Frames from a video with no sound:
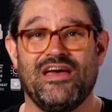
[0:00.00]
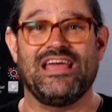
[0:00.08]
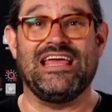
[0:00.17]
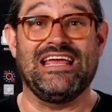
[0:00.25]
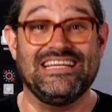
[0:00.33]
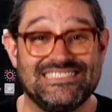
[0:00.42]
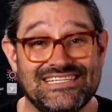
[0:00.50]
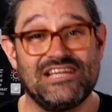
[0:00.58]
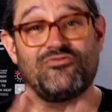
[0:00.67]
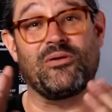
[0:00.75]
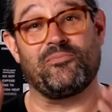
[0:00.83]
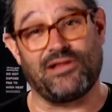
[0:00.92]
The
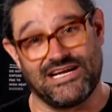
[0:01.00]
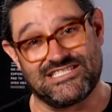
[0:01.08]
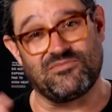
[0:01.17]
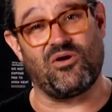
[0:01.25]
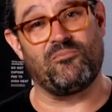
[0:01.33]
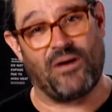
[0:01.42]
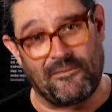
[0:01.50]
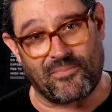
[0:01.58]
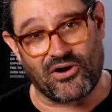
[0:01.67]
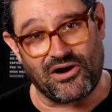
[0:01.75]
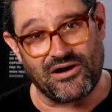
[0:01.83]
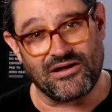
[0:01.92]
easily replaceable
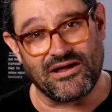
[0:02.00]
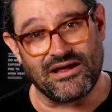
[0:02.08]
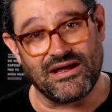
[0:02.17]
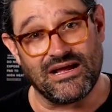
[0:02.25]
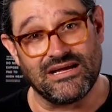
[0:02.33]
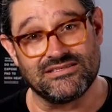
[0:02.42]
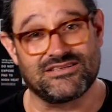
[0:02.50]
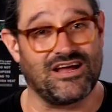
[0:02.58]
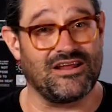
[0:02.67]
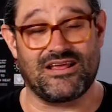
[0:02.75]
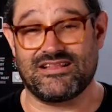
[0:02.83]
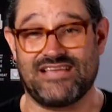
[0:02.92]
bumper is
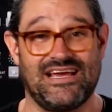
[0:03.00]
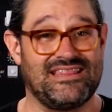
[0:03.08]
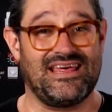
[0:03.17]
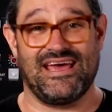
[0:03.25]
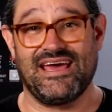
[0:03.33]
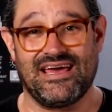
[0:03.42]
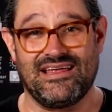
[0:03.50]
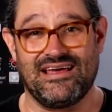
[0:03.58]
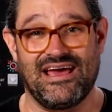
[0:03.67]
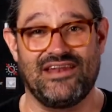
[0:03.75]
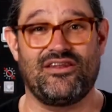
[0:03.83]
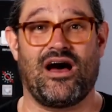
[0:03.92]
gonna take the
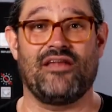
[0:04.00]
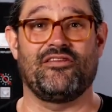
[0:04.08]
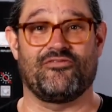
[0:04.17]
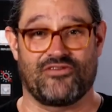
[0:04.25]
hit and not the